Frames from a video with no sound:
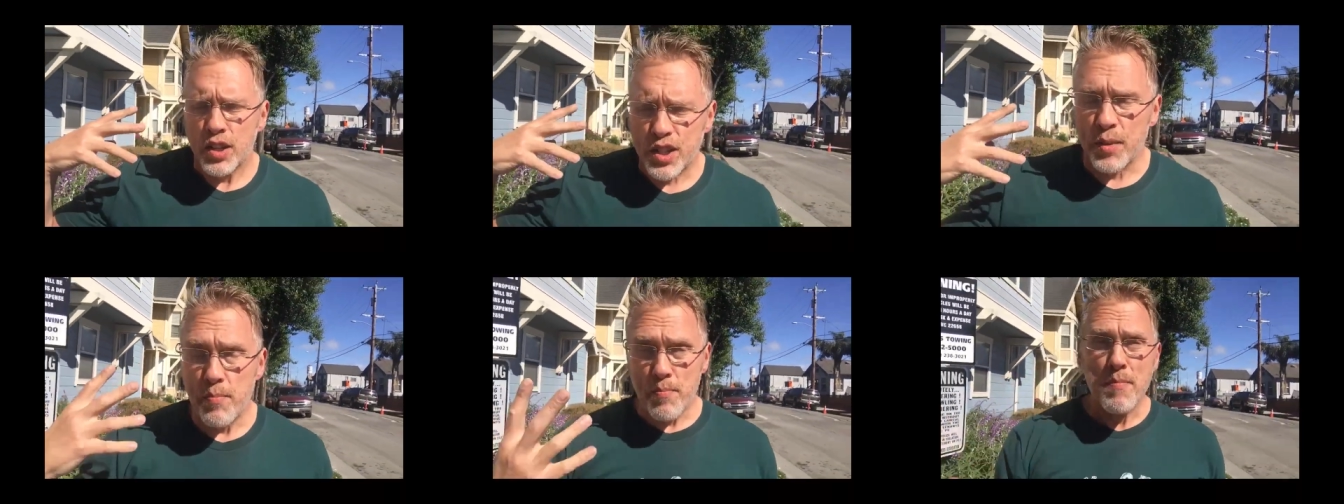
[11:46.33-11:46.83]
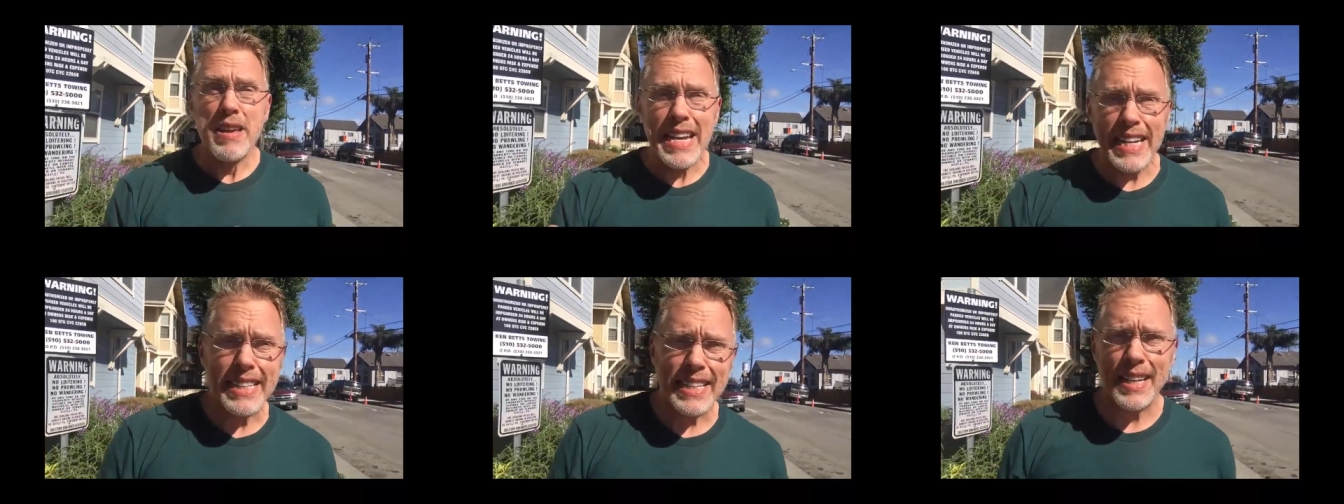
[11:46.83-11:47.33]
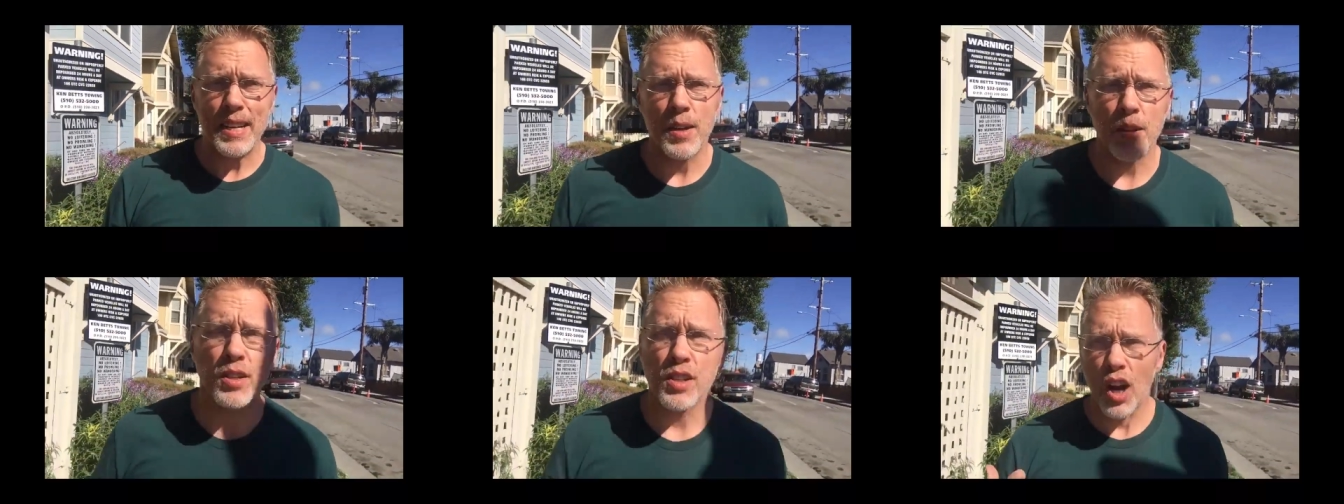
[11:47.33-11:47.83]
submit
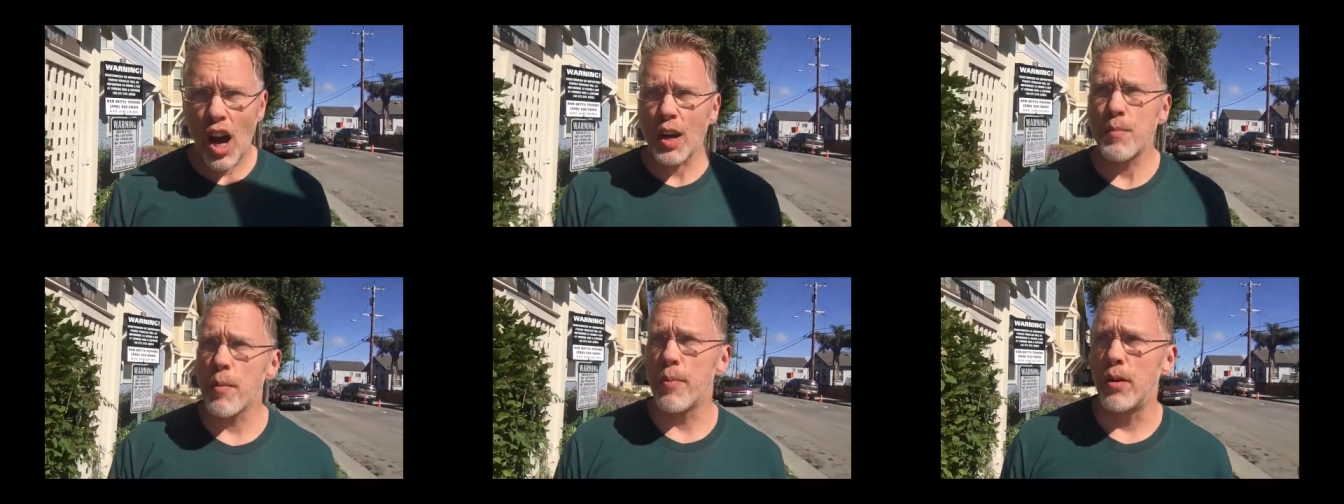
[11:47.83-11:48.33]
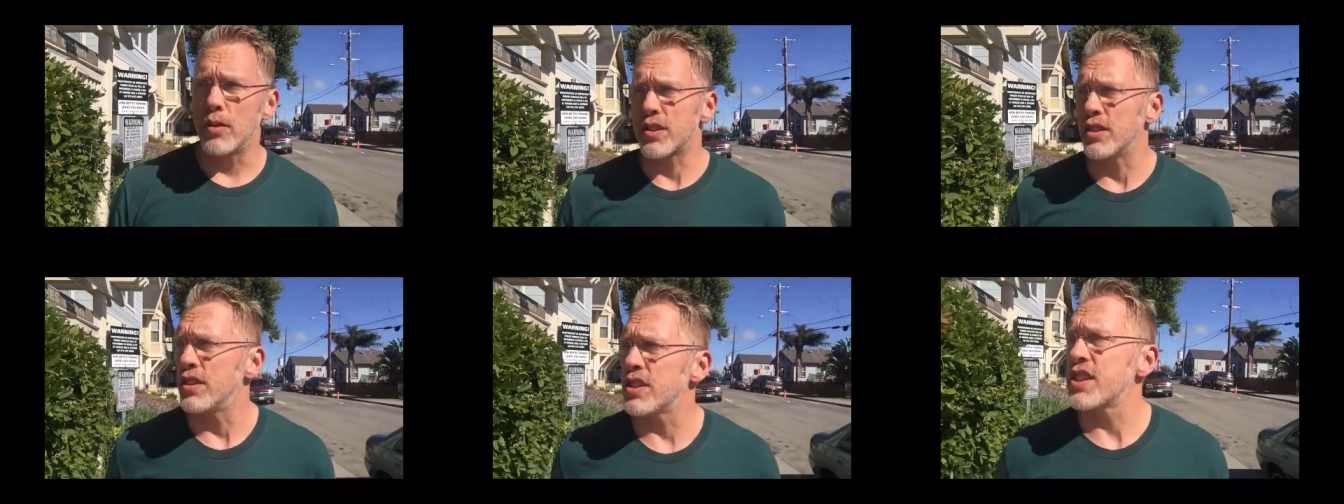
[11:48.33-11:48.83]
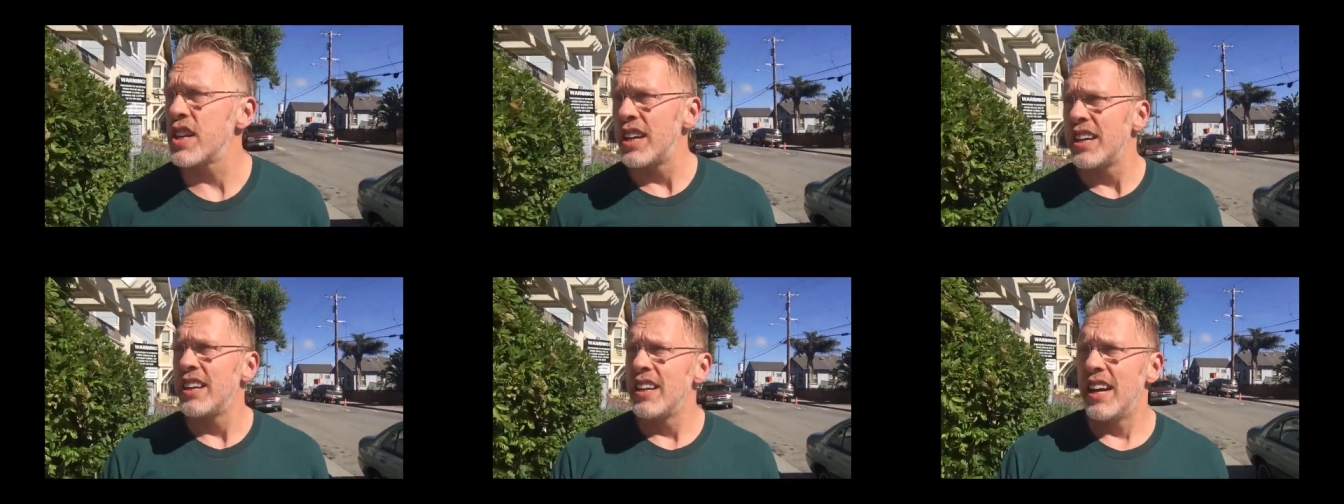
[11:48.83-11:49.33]
talk proposals
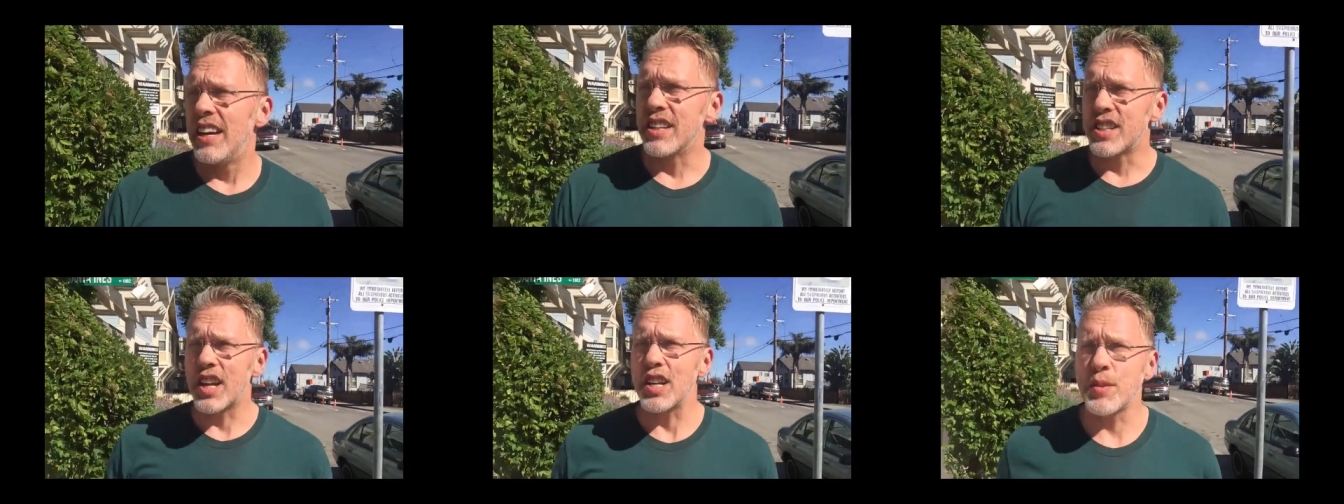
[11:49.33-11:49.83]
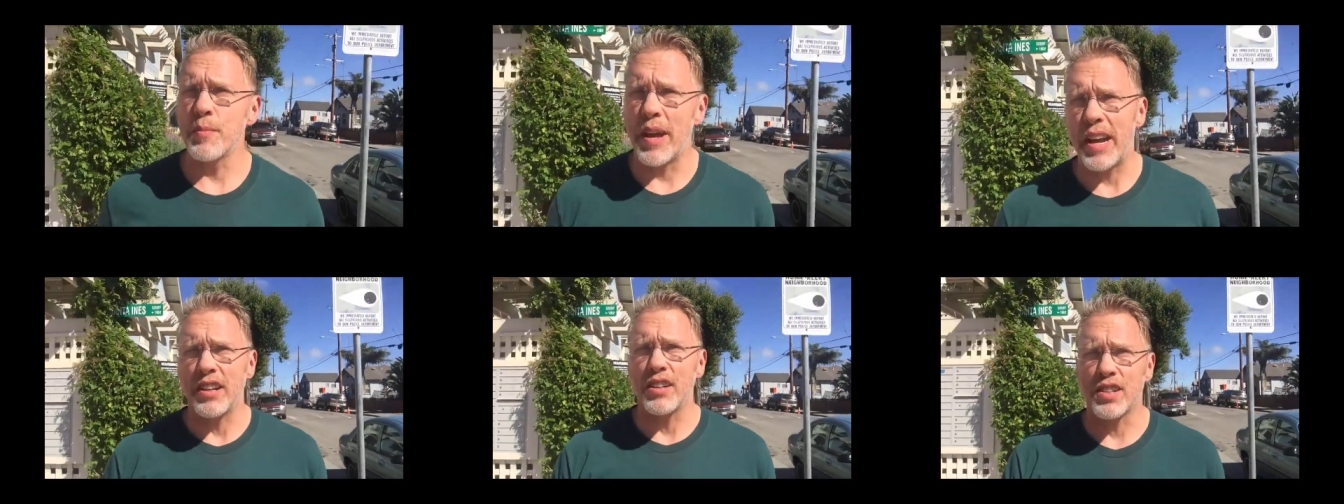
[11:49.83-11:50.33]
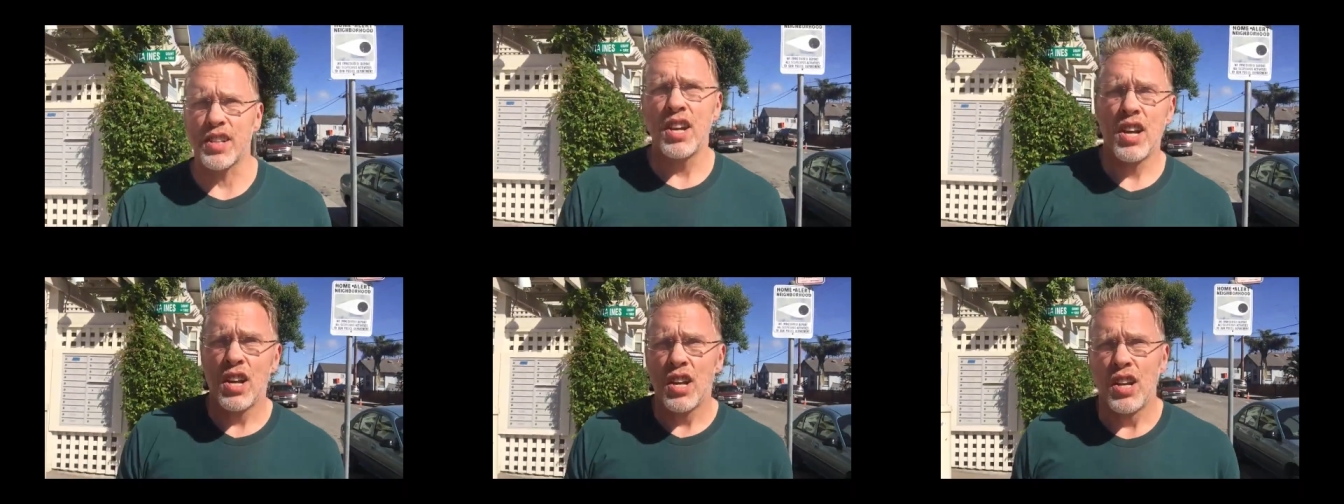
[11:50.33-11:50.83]
and discussion panels